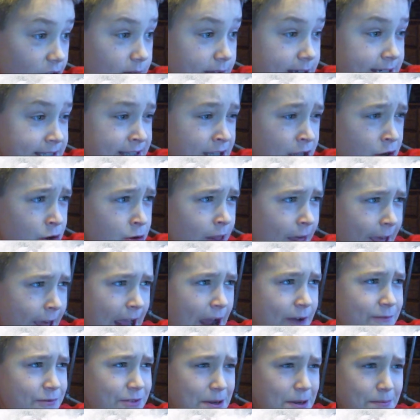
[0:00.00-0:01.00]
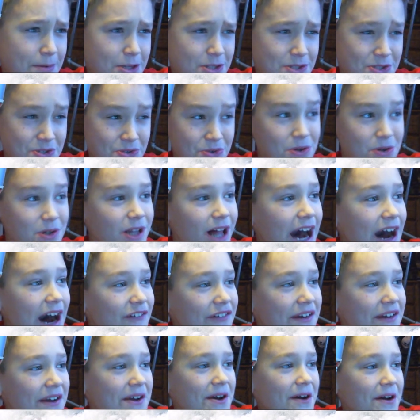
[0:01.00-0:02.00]
because they were like having a big duel off.
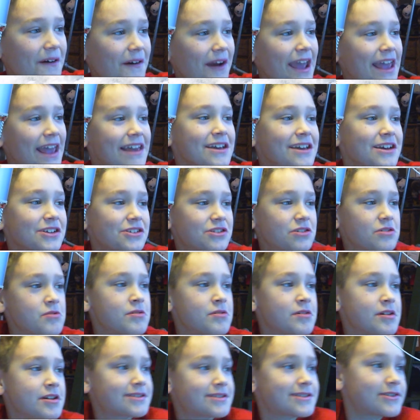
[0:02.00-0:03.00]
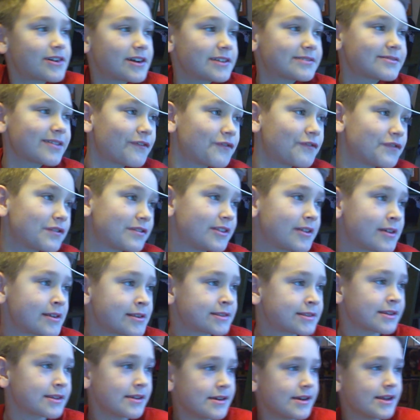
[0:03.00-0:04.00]
Okay, so it starts off with
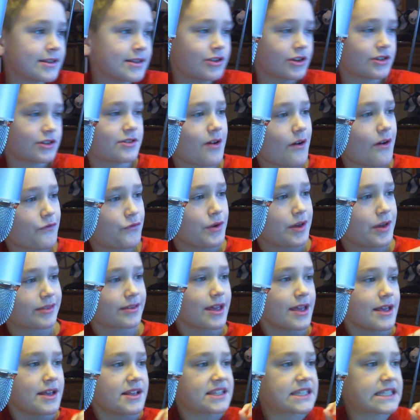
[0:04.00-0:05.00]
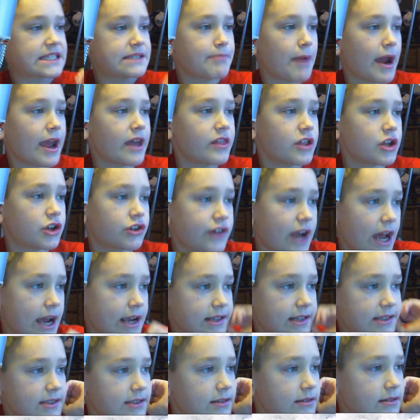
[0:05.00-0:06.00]
this. It starts off with Smiley
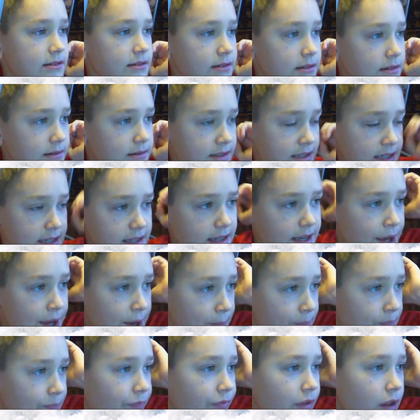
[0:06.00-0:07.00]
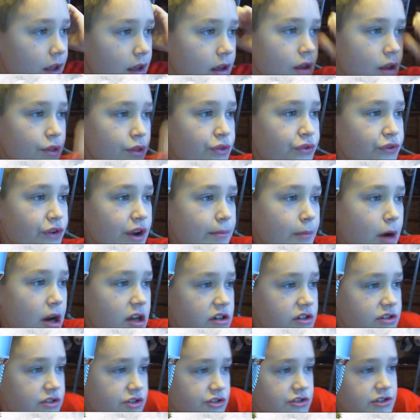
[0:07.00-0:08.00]
Crack TM. three
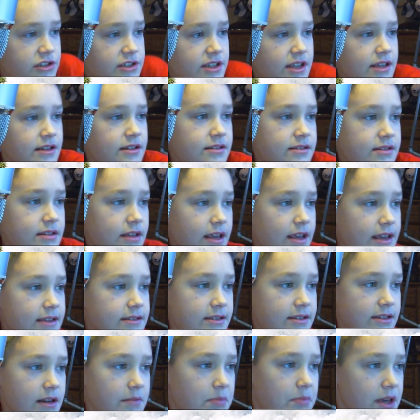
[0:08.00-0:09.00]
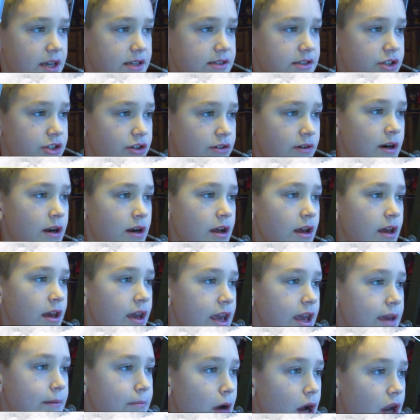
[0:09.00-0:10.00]
monitors is, isn't a big deal
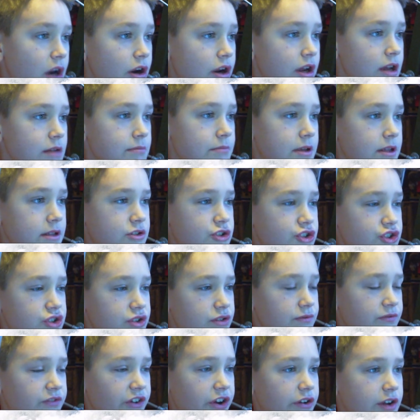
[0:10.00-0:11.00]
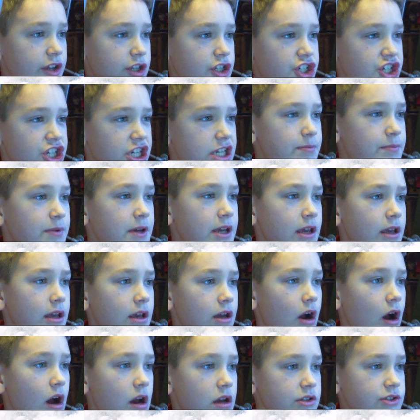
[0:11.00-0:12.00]
a monitor can be ch very cheap.
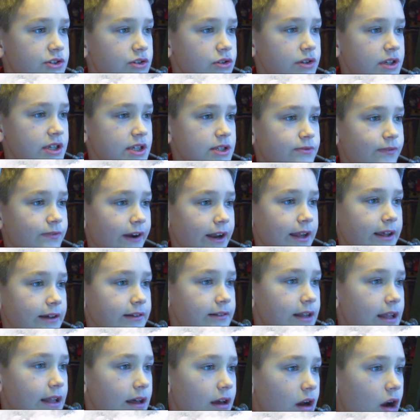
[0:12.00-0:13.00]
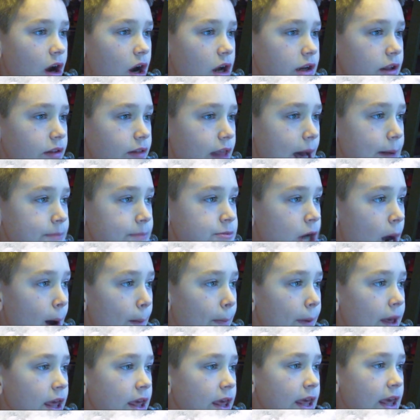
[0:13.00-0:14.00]
Also, he's running a on a
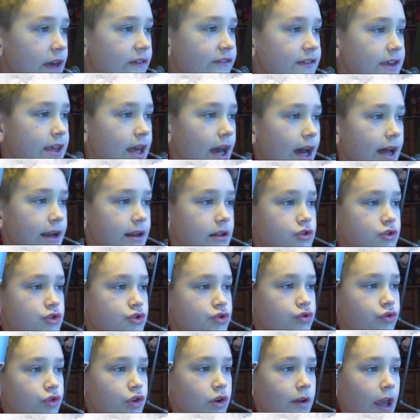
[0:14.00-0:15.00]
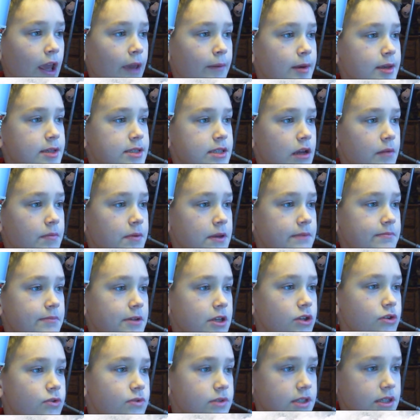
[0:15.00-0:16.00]
laptop. If he had a true gaming setup, he'd be
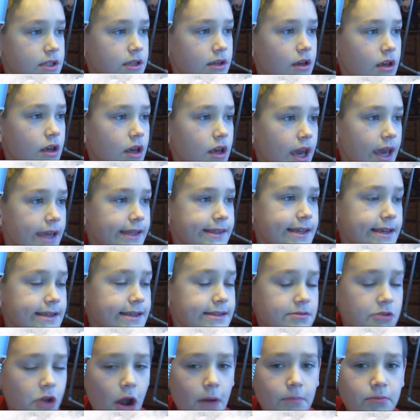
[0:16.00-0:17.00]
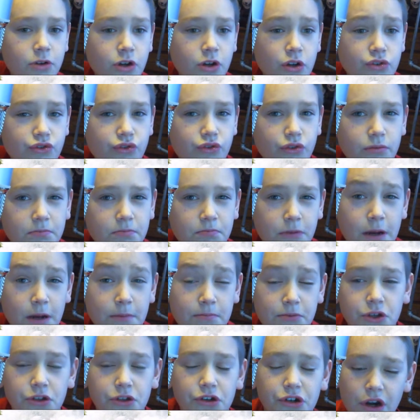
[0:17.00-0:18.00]
using a desktop
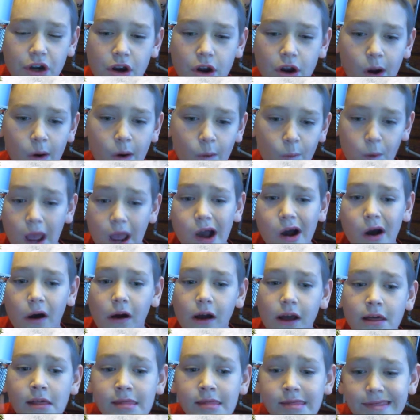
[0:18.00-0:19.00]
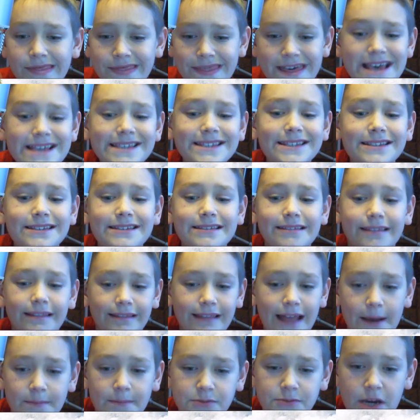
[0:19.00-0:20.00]
computer. Well, this
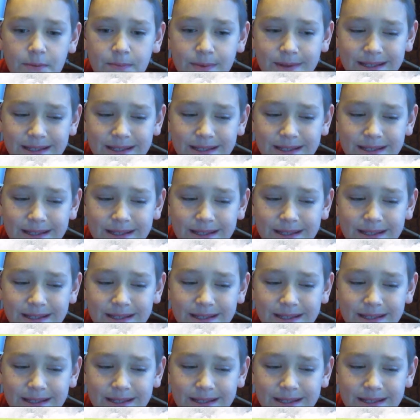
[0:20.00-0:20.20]
laptop